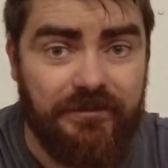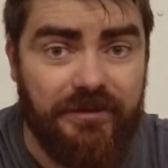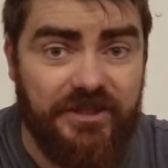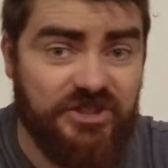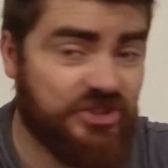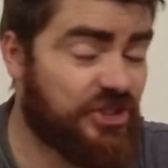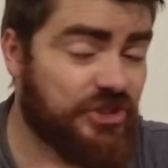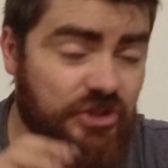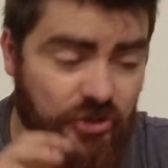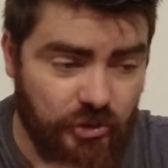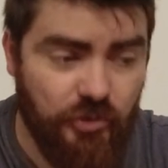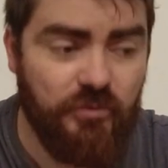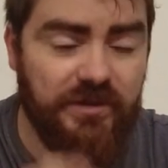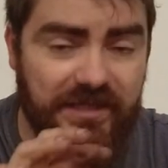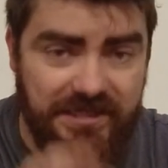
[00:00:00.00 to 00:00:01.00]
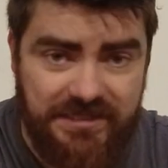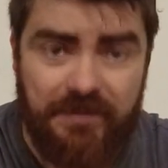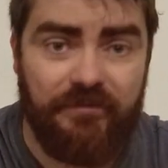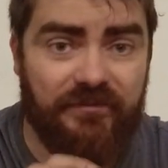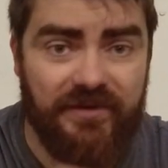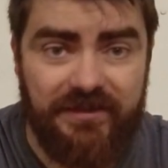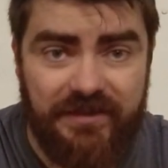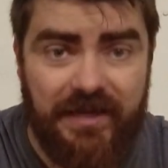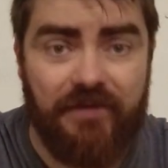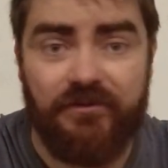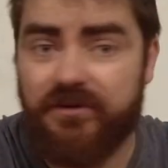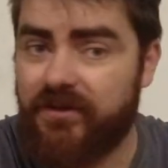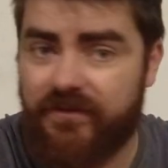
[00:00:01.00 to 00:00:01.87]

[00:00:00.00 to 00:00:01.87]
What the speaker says: as just cooling something down,